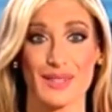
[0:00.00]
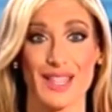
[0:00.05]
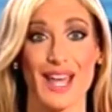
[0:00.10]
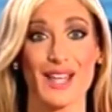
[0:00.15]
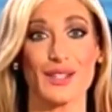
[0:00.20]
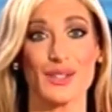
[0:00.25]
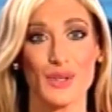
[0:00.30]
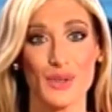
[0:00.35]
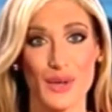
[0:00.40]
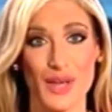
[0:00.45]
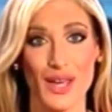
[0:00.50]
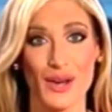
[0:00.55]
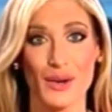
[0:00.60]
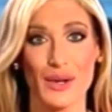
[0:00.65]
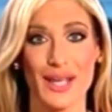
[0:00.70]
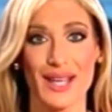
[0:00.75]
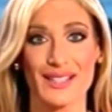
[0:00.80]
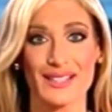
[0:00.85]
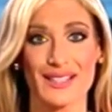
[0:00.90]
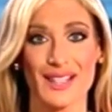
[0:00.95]
that do
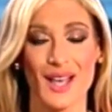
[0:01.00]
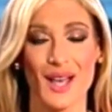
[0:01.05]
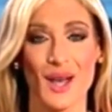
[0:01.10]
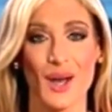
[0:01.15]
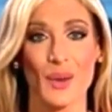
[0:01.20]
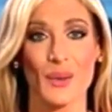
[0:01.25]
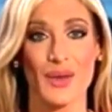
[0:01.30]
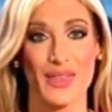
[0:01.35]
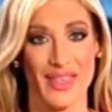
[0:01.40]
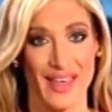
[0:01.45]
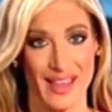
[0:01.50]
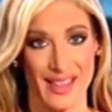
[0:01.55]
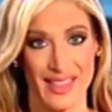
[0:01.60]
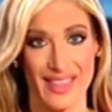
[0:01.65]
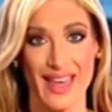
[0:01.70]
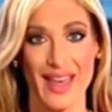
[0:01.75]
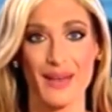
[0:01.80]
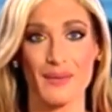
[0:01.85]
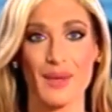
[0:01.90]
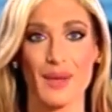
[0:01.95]
carry us, we thank
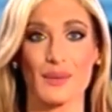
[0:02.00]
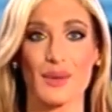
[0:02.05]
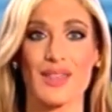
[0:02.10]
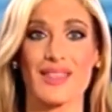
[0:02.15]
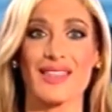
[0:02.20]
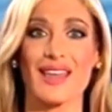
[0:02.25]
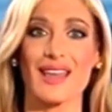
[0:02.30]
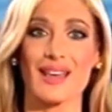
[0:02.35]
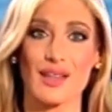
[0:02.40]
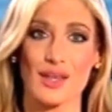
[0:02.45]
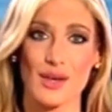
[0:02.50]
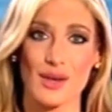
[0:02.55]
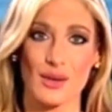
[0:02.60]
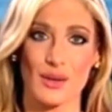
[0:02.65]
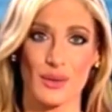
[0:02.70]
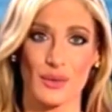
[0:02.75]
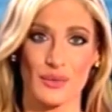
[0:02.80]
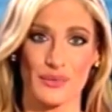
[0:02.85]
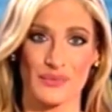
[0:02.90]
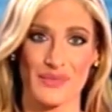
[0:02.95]
them and we thank
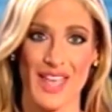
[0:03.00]
you.